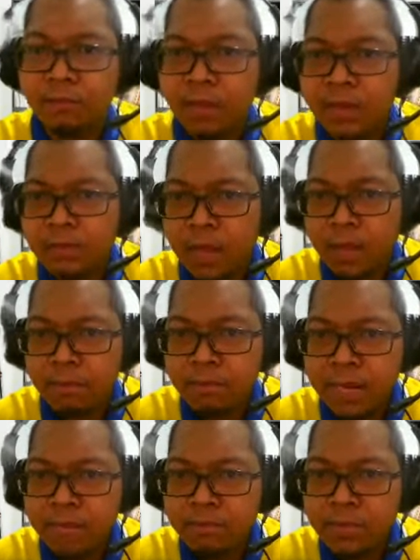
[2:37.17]
Plain
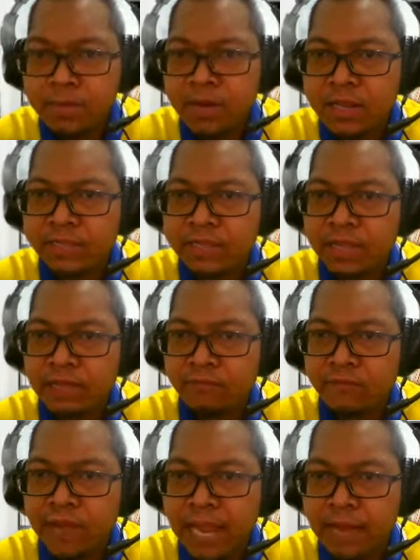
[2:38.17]
mirror is just
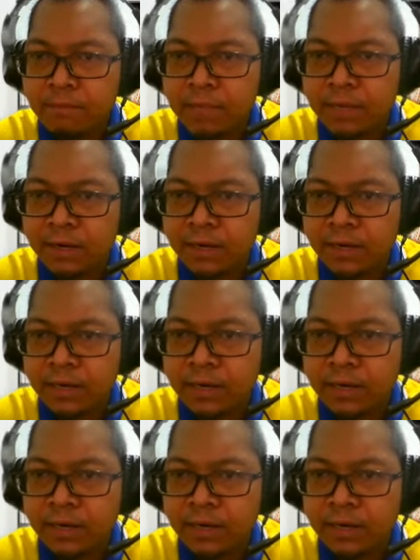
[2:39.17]
flat mirror.